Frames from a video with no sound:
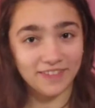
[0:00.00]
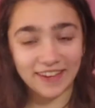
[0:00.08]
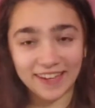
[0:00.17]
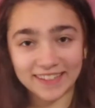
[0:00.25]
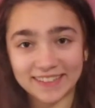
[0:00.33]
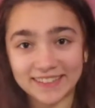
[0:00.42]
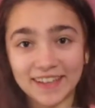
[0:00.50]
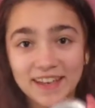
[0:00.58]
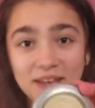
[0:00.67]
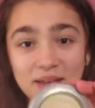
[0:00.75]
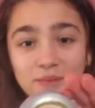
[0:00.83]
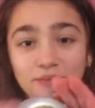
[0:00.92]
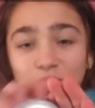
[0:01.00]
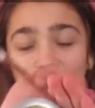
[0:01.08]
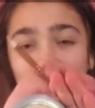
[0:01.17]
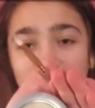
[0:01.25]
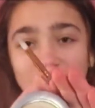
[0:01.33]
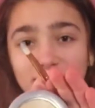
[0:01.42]
face before
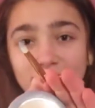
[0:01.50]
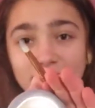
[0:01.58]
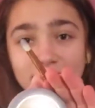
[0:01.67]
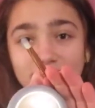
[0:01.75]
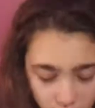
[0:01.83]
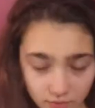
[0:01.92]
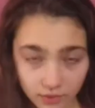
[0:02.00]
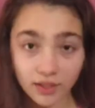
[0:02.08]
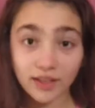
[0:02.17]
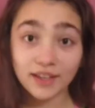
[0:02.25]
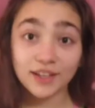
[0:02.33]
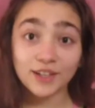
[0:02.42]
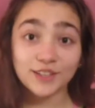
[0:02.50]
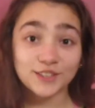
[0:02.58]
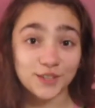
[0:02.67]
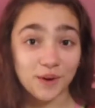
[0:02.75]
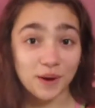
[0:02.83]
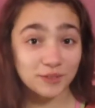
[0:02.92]
I start.
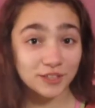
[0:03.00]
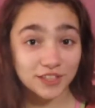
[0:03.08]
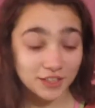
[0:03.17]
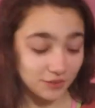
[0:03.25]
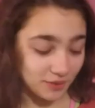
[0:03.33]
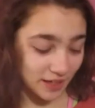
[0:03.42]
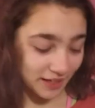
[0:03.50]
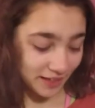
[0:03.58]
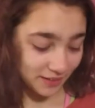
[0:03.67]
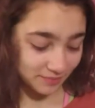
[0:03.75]
So I'm just gonna do that now.